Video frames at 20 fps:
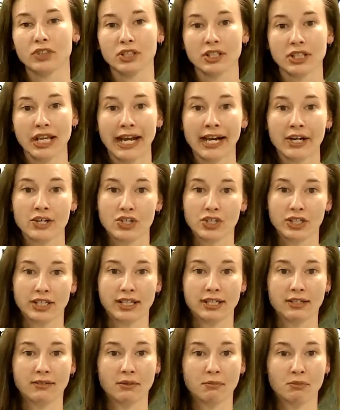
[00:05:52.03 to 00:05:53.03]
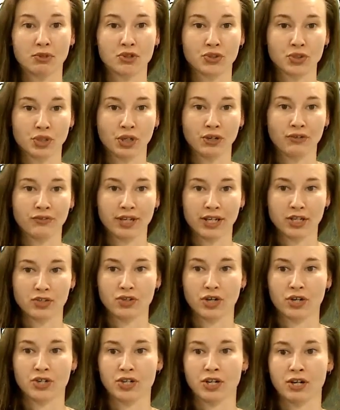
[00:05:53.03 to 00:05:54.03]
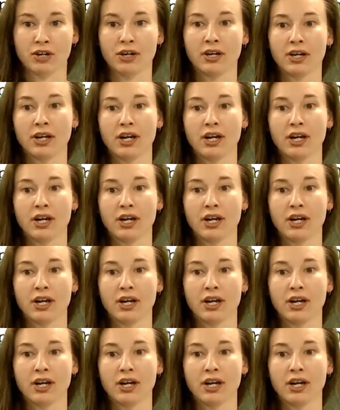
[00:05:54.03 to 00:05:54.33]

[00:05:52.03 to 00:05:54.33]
actually preserve that structure